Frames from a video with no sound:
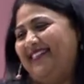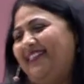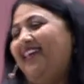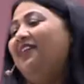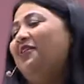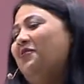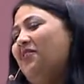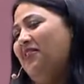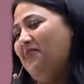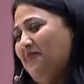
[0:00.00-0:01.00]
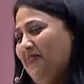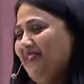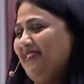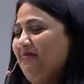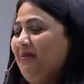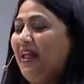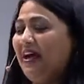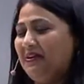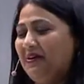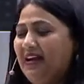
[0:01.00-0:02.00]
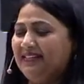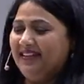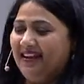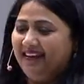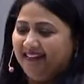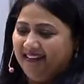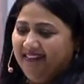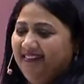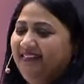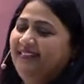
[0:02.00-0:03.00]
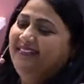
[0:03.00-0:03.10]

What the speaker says: Thank you very much. I'm glad you guys are liking it.